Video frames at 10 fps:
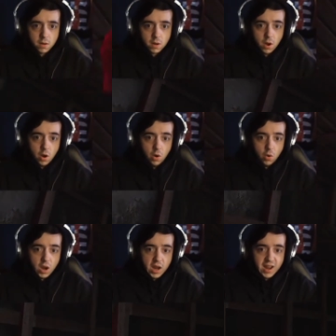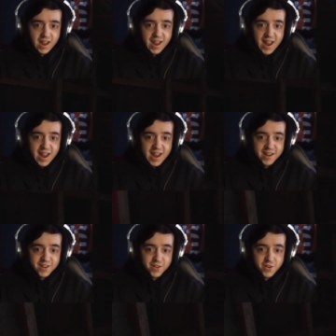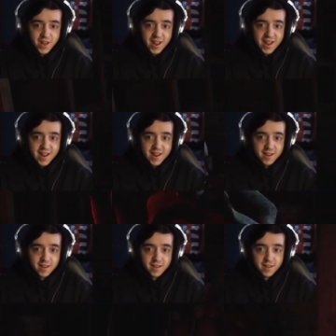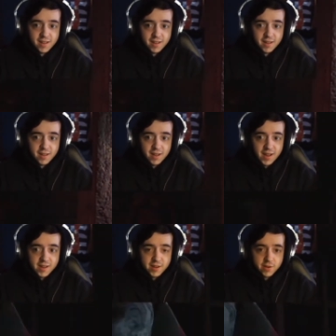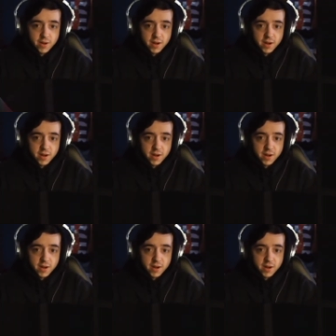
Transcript: Oh, hey, hey, hey, dude, hey. How you doing?